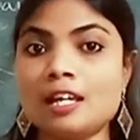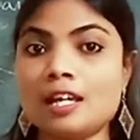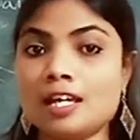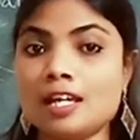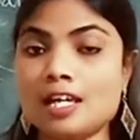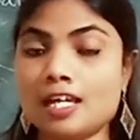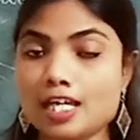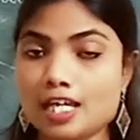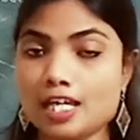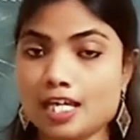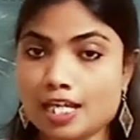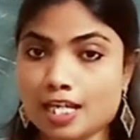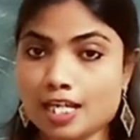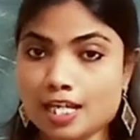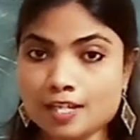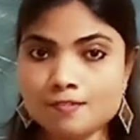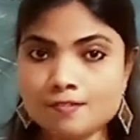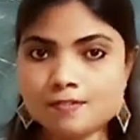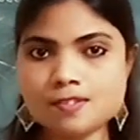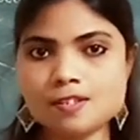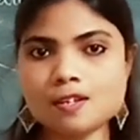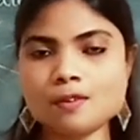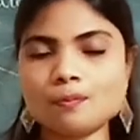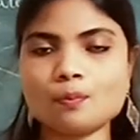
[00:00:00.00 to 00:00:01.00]
If
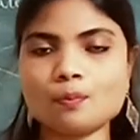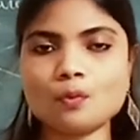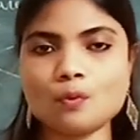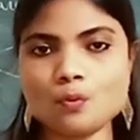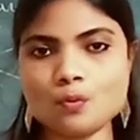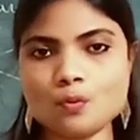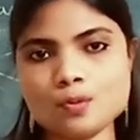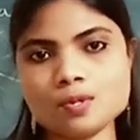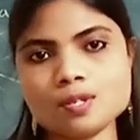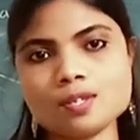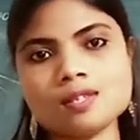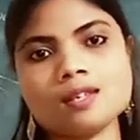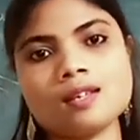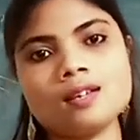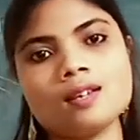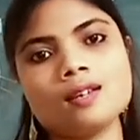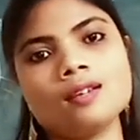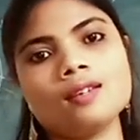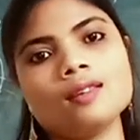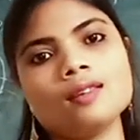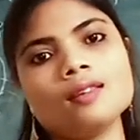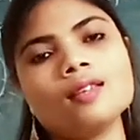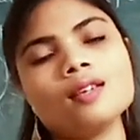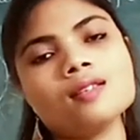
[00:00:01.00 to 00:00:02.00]
suppose
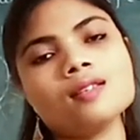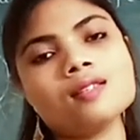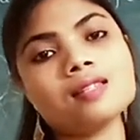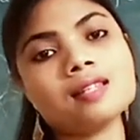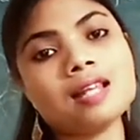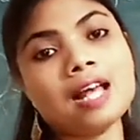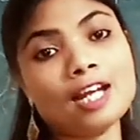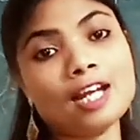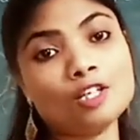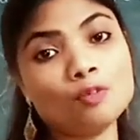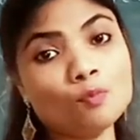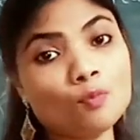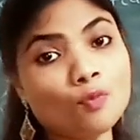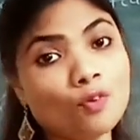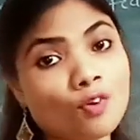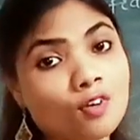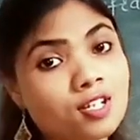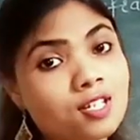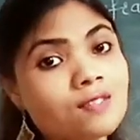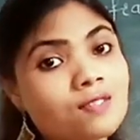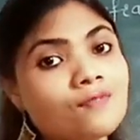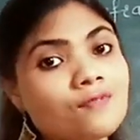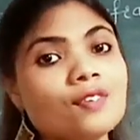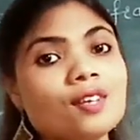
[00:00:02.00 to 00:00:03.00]
this
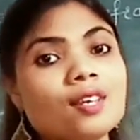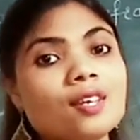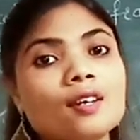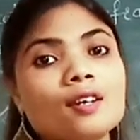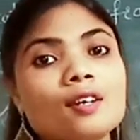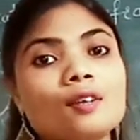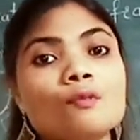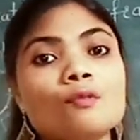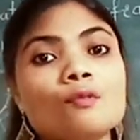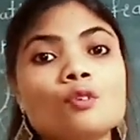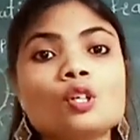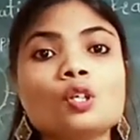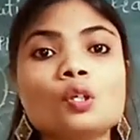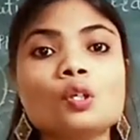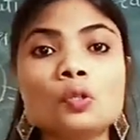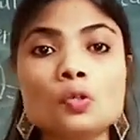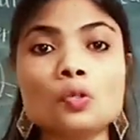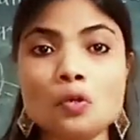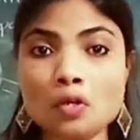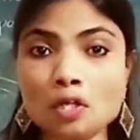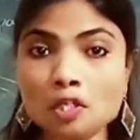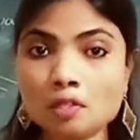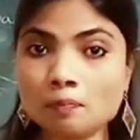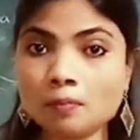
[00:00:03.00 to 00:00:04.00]
atmosphere would not
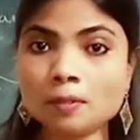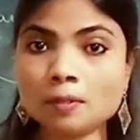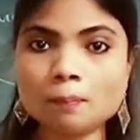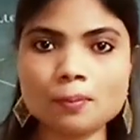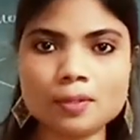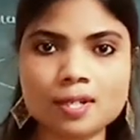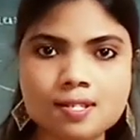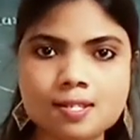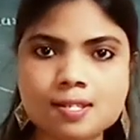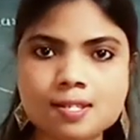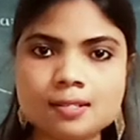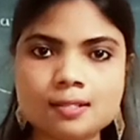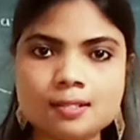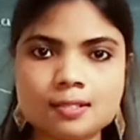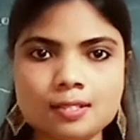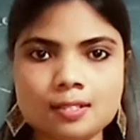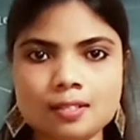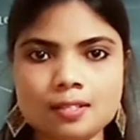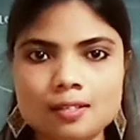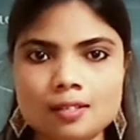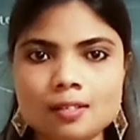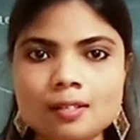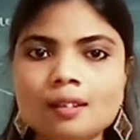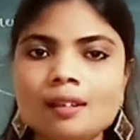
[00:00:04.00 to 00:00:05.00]
be present
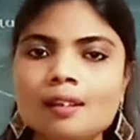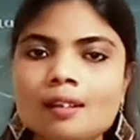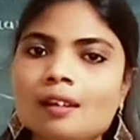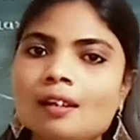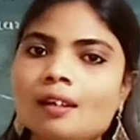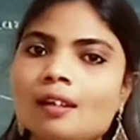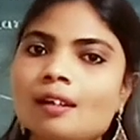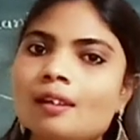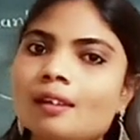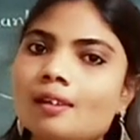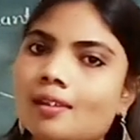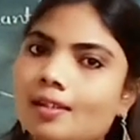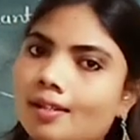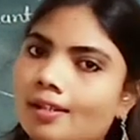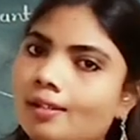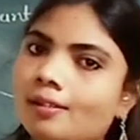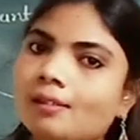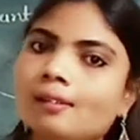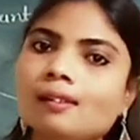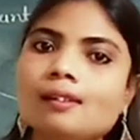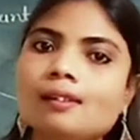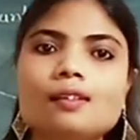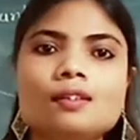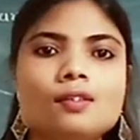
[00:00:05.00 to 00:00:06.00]
here,
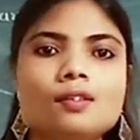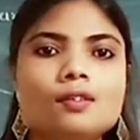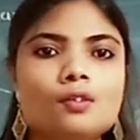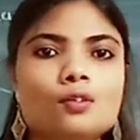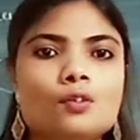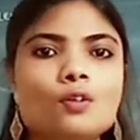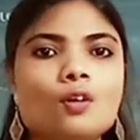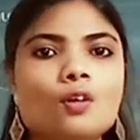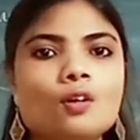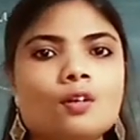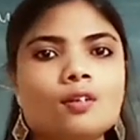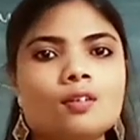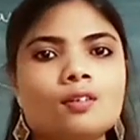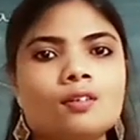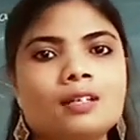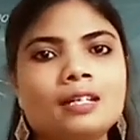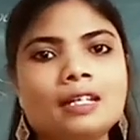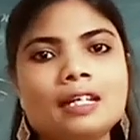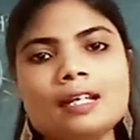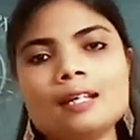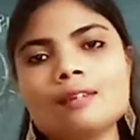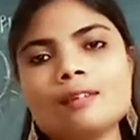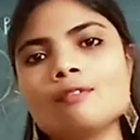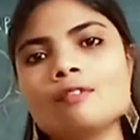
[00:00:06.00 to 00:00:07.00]
then your
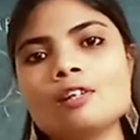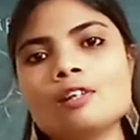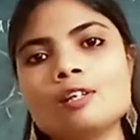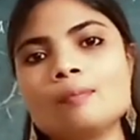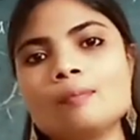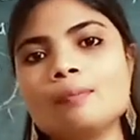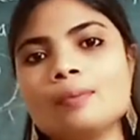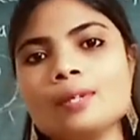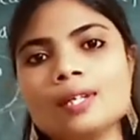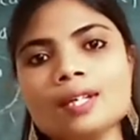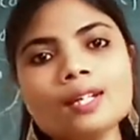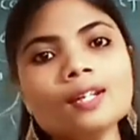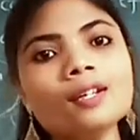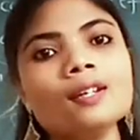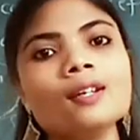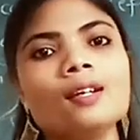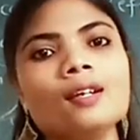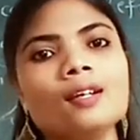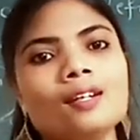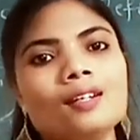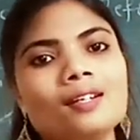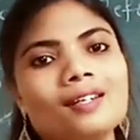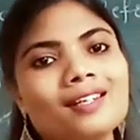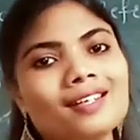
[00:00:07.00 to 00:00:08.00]
day will be
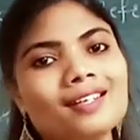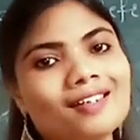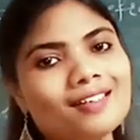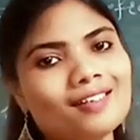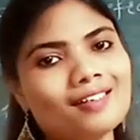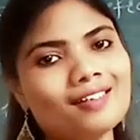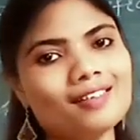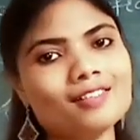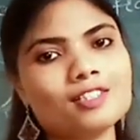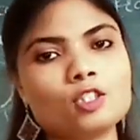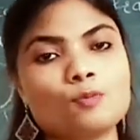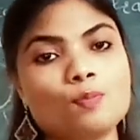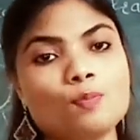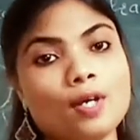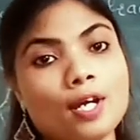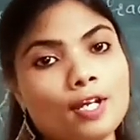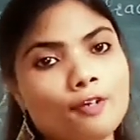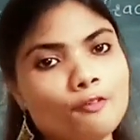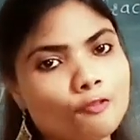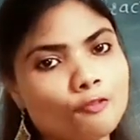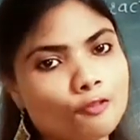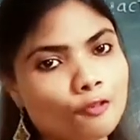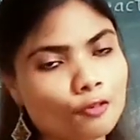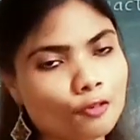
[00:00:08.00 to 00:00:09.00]
decreased by
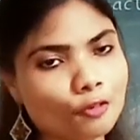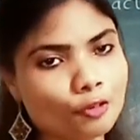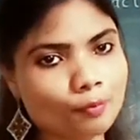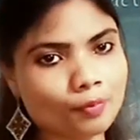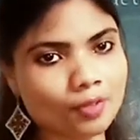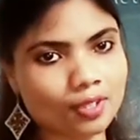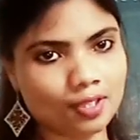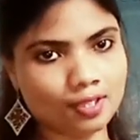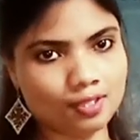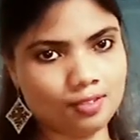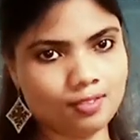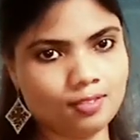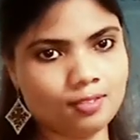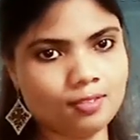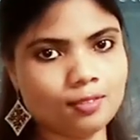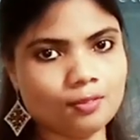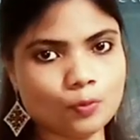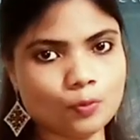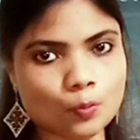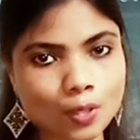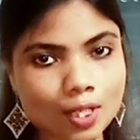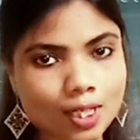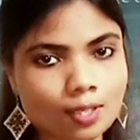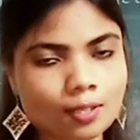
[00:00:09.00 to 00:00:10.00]
4 minutes,
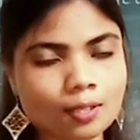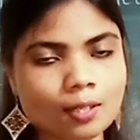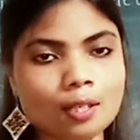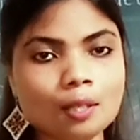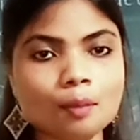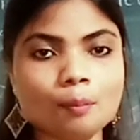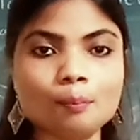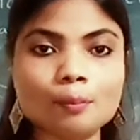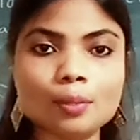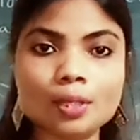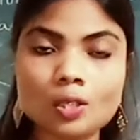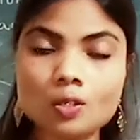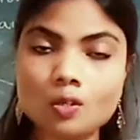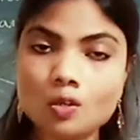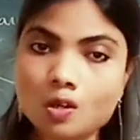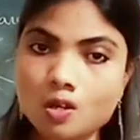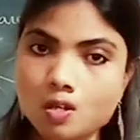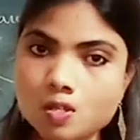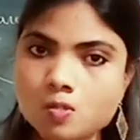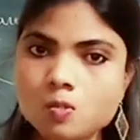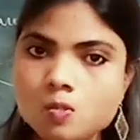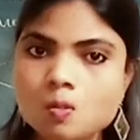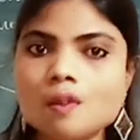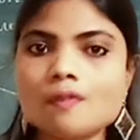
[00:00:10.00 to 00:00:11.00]
right? Because
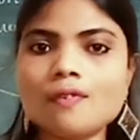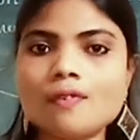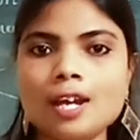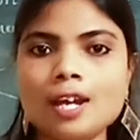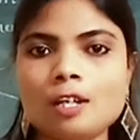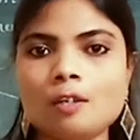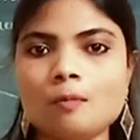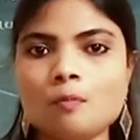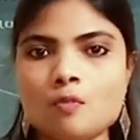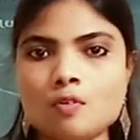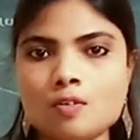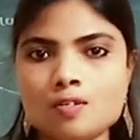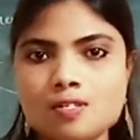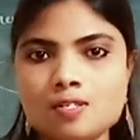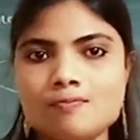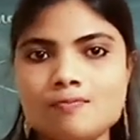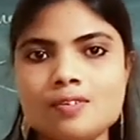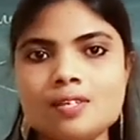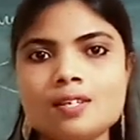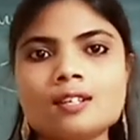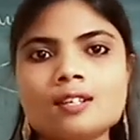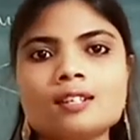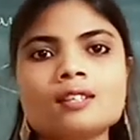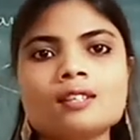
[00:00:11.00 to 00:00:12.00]
of atmosphere,
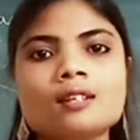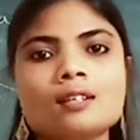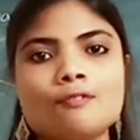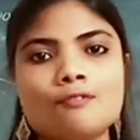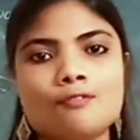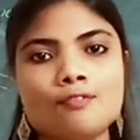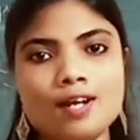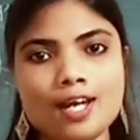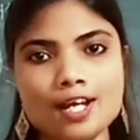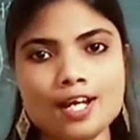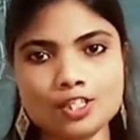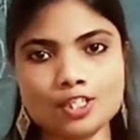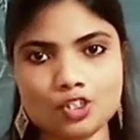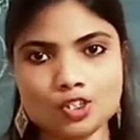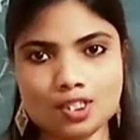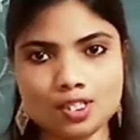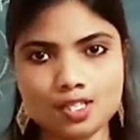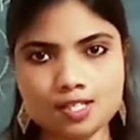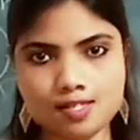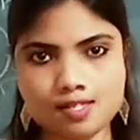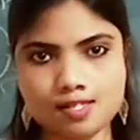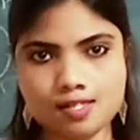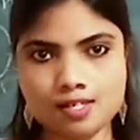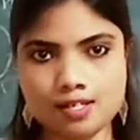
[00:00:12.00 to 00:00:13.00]
the refraction is
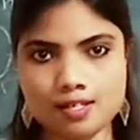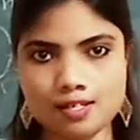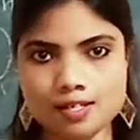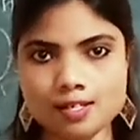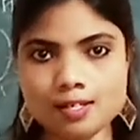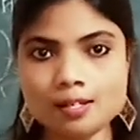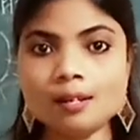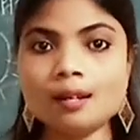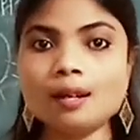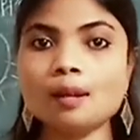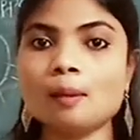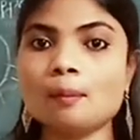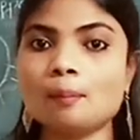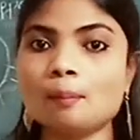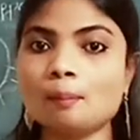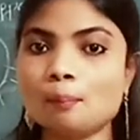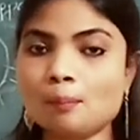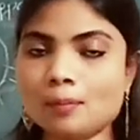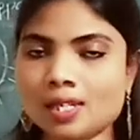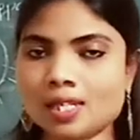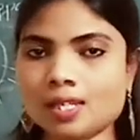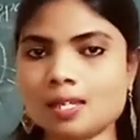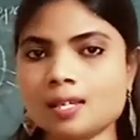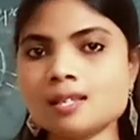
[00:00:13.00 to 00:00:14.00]
there,
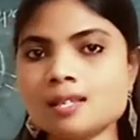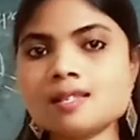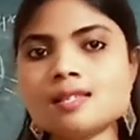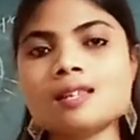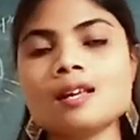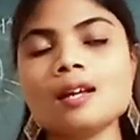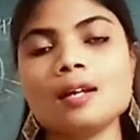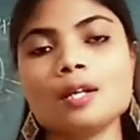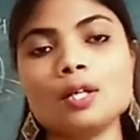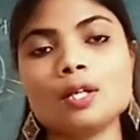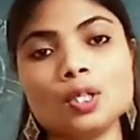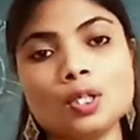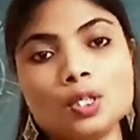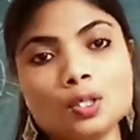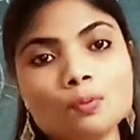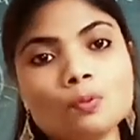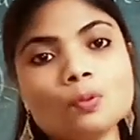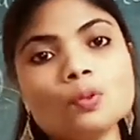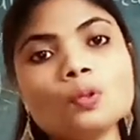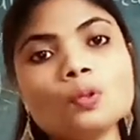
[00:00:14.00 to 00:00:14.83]
means due to